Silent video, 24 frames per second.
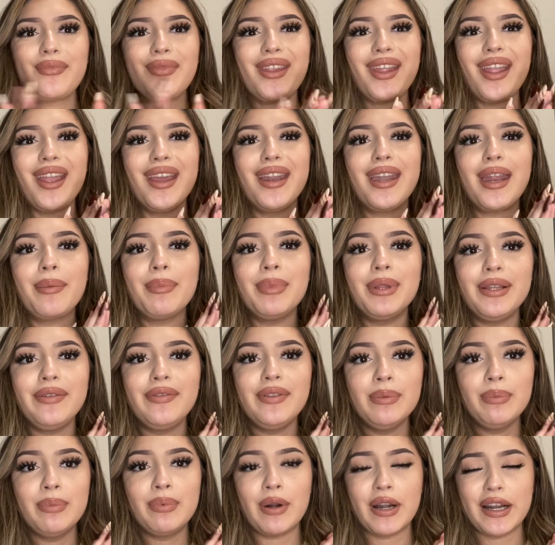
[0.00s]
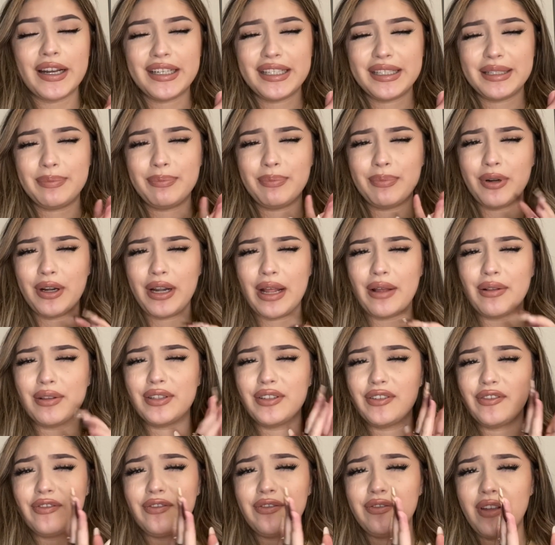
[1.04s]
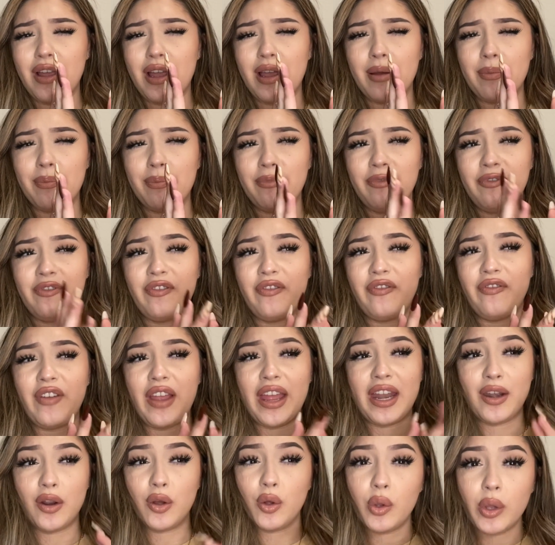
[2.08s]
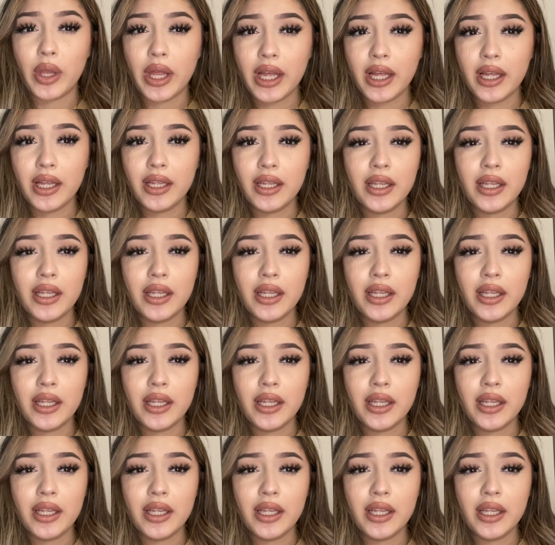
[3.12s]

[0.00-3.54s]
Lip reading: And I believe the brand is pronounced Fanola,